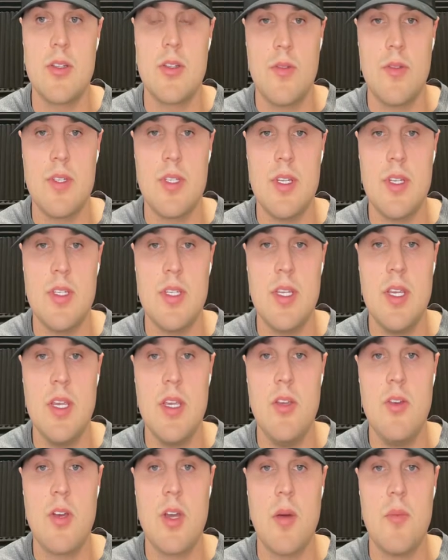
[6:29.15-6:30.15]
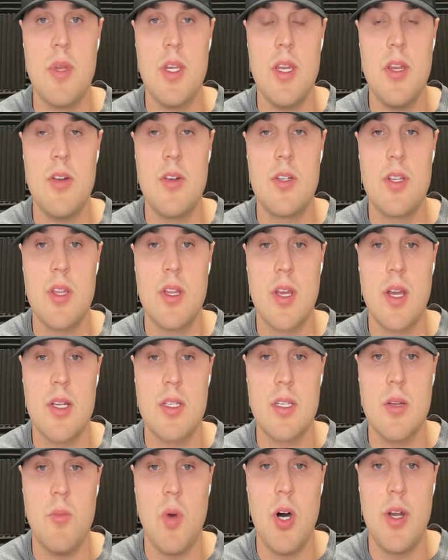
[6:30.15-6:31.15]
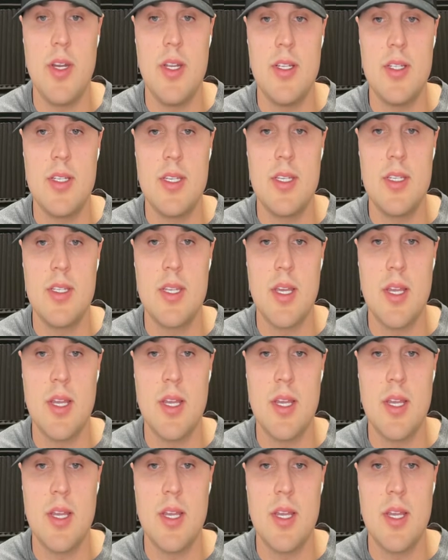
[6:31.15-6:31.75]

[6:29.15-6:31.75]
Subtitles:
As you see, you come in here to the custom audiences,